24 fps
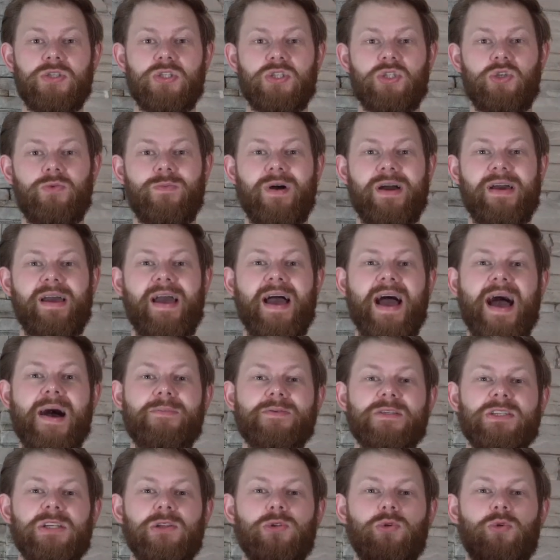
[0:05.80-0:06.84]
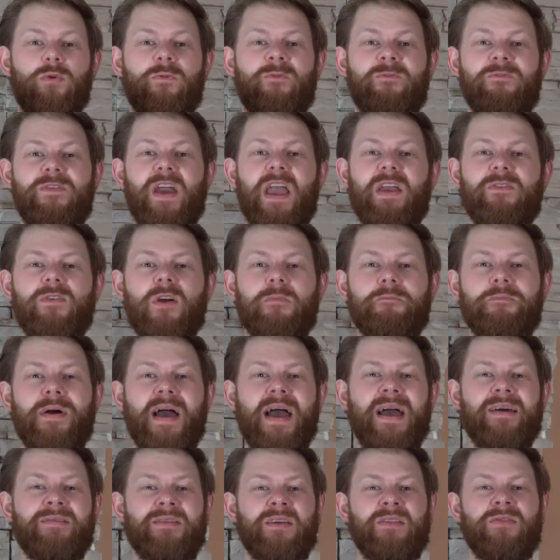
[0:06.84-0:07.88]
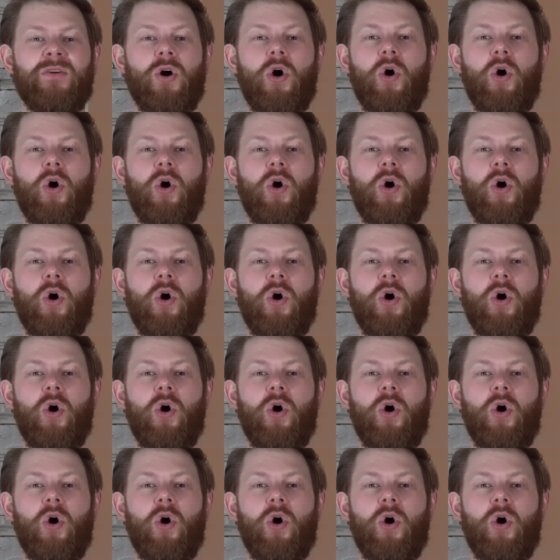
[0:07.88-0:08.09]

to my absolute favorite band in the